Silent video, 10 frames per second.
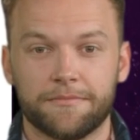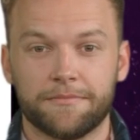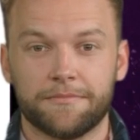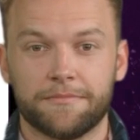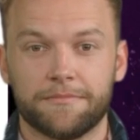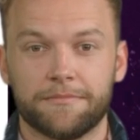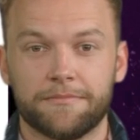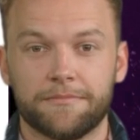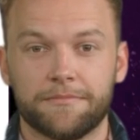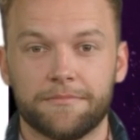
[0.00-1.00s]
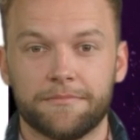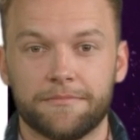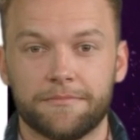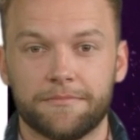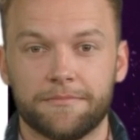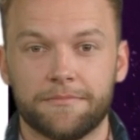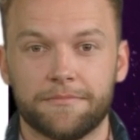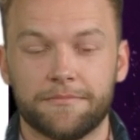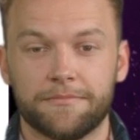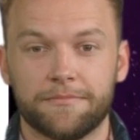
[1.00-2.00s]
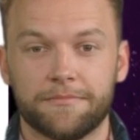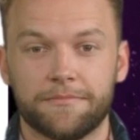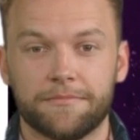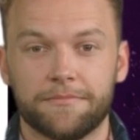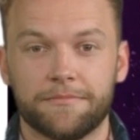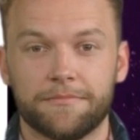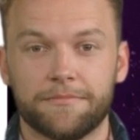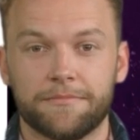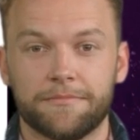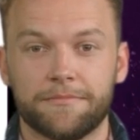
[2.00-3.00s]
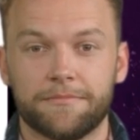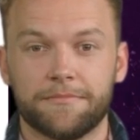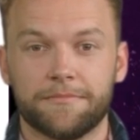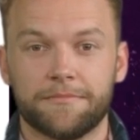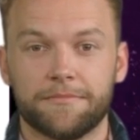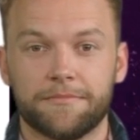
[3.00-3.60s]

[no speech]